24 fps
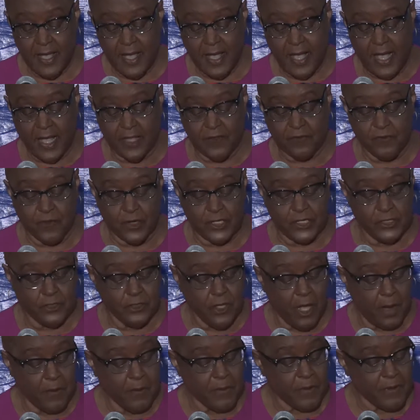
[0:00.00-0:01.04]
and for
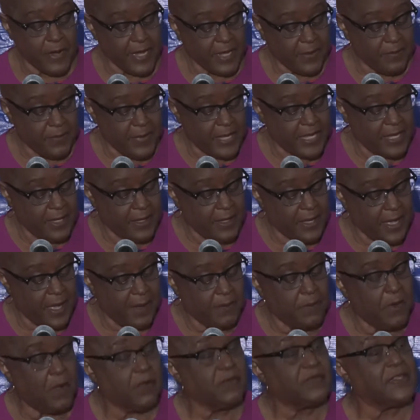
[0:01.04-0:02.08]
numbering me
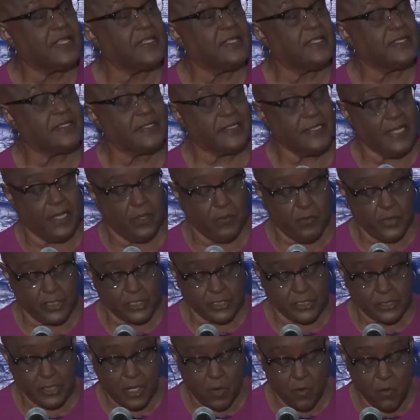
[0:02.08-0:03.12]
among the
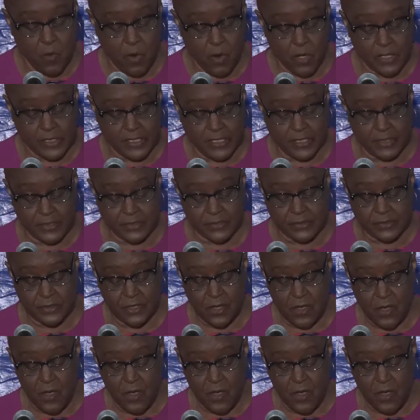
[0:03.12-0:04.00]
distinguished awardees